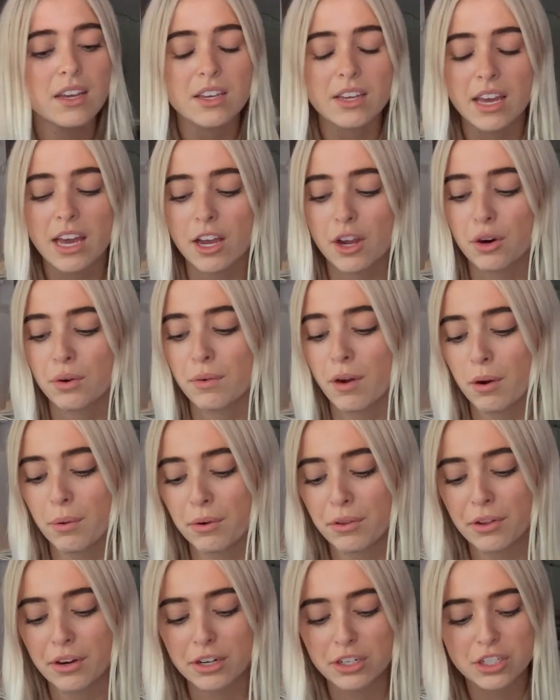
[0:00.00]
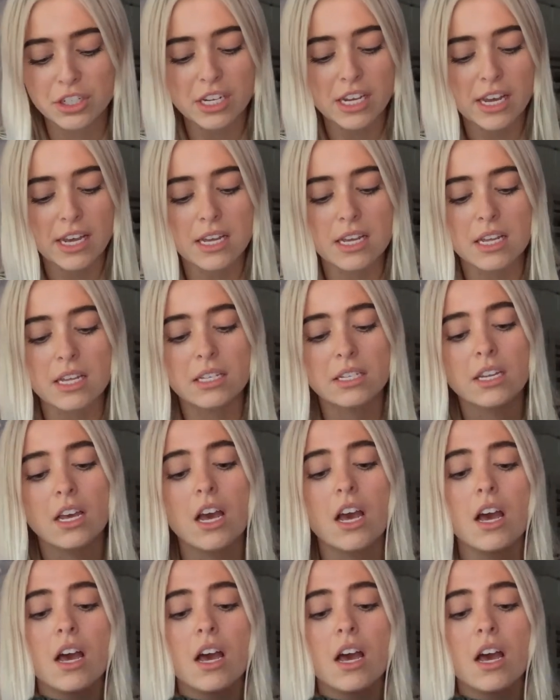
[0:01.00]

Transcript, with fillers: Can't go wrong with her. She is